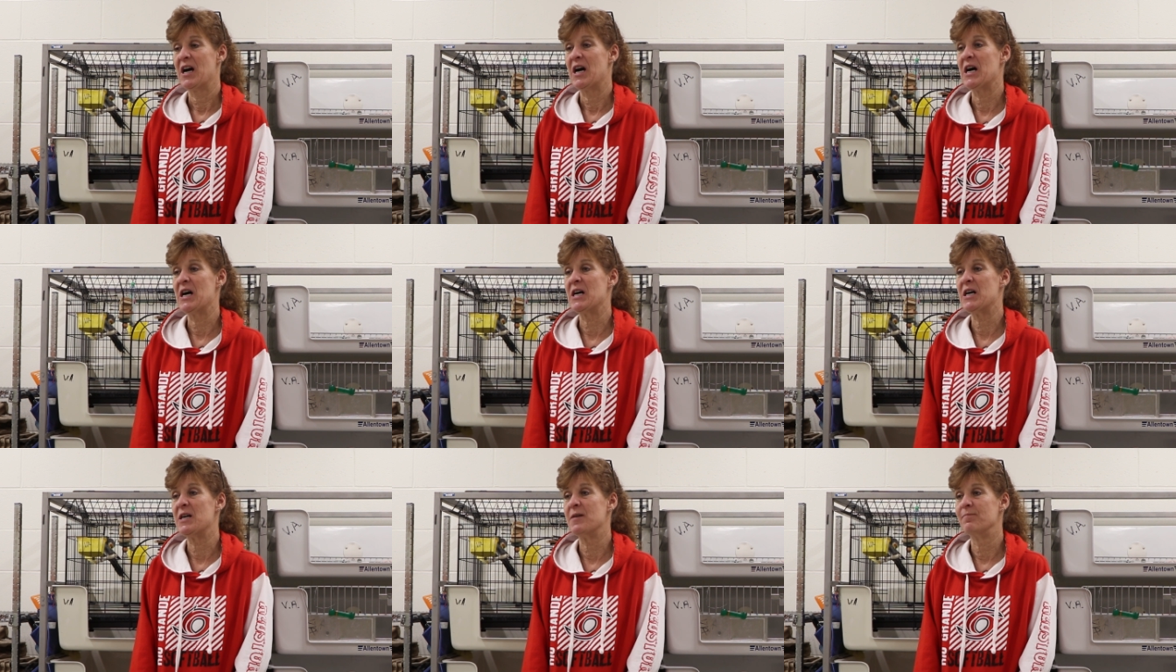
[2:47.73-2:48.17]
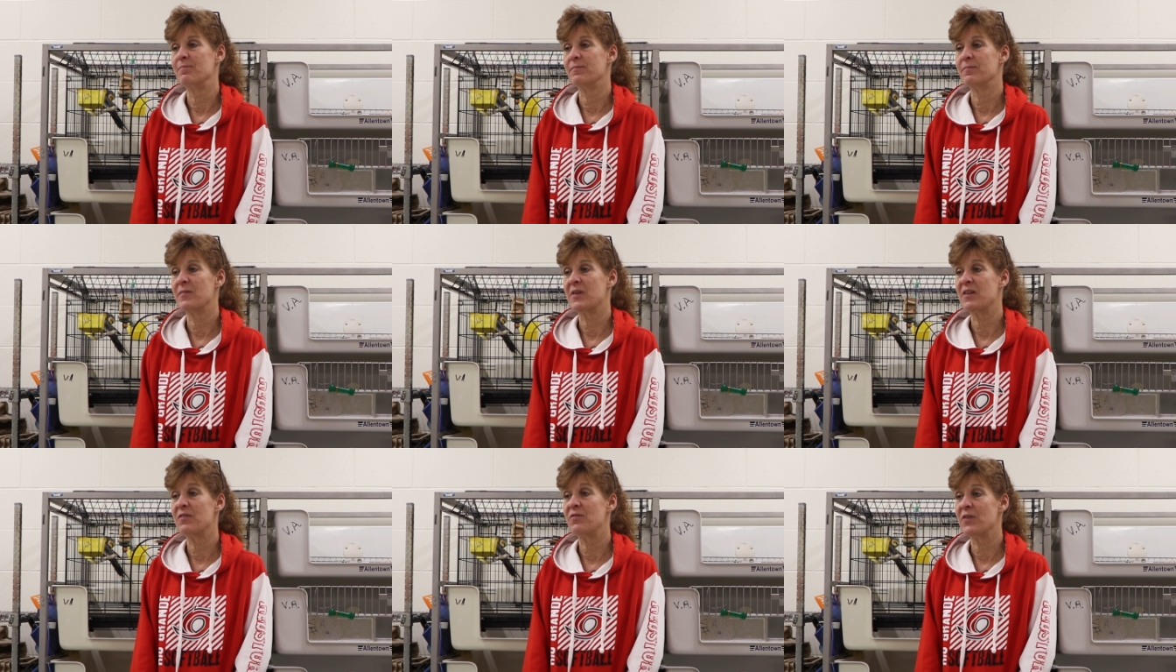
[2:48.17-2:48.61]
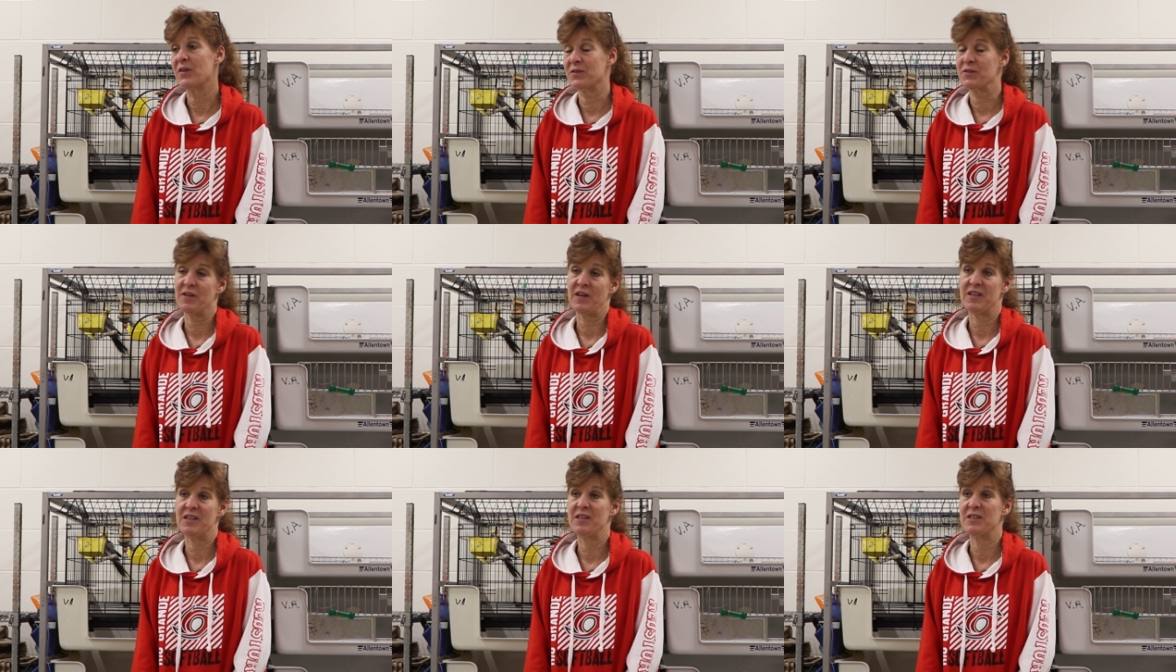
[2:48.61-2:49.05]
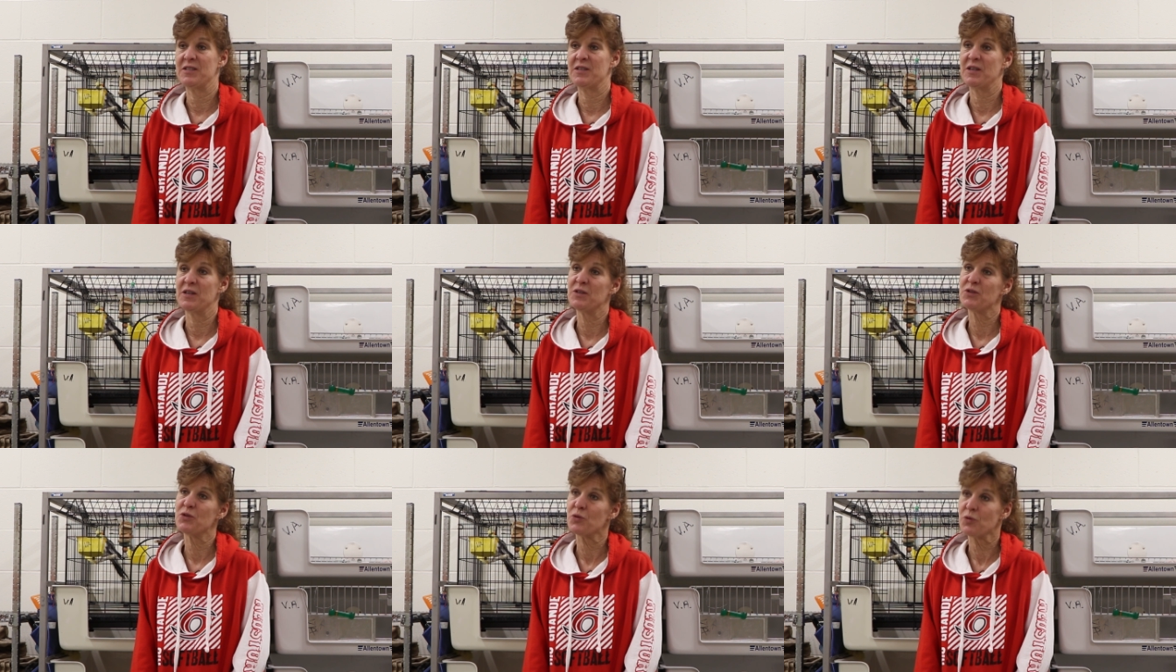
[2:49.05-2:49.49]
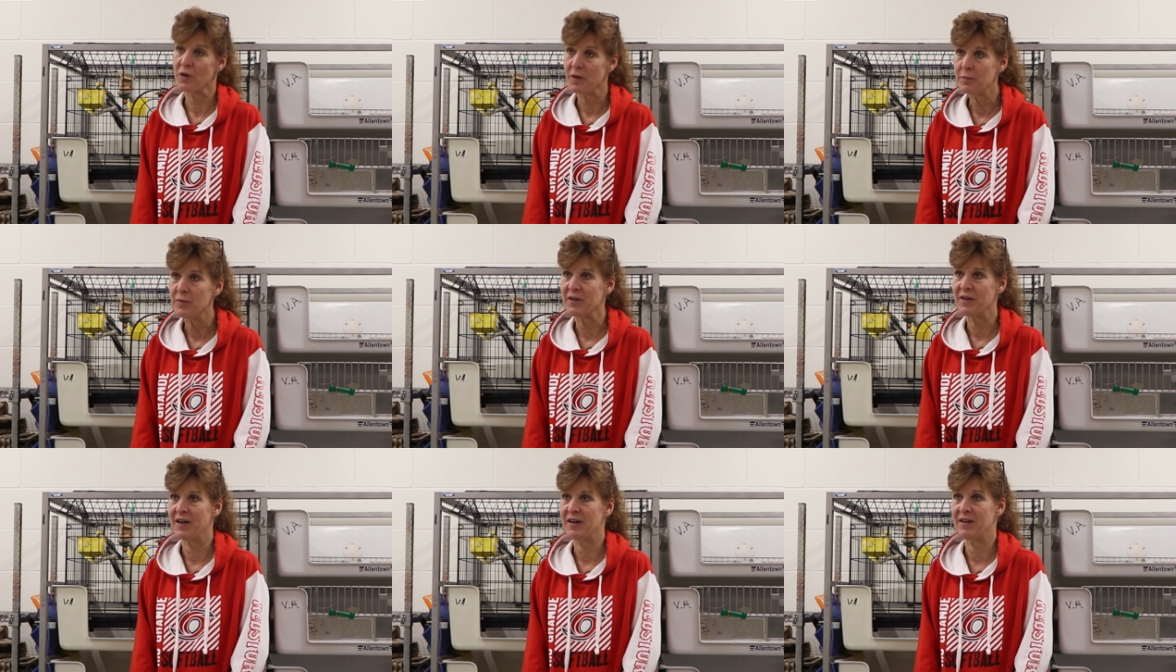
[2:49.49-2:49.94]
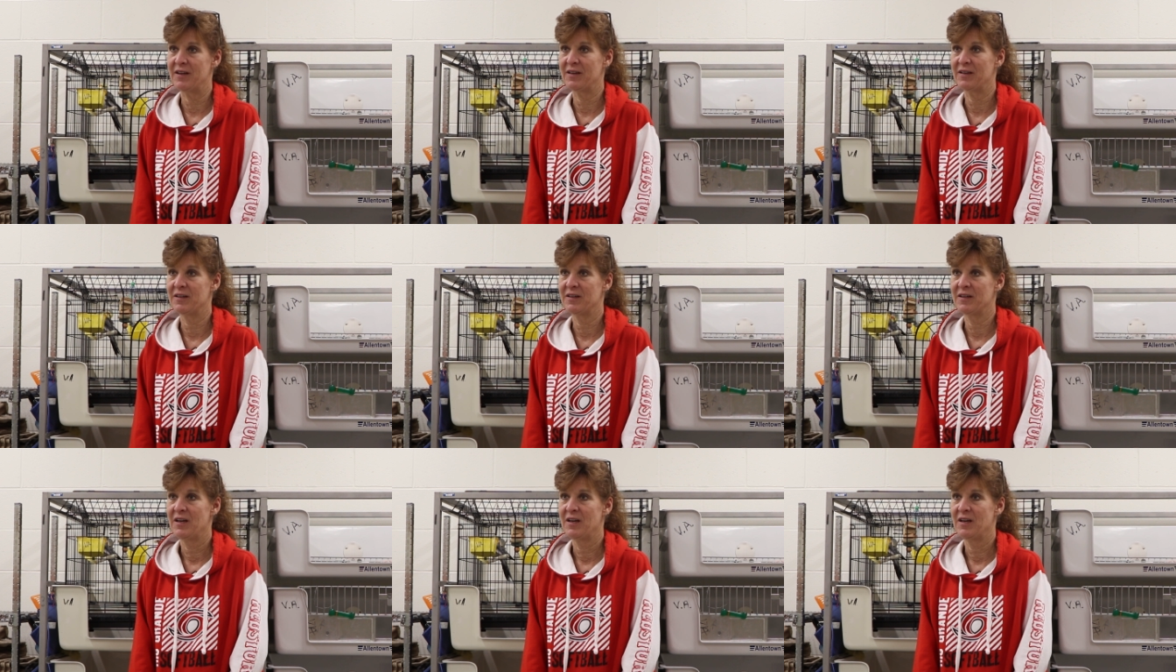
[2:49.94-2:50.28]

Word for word: um, he feels like he's contributing.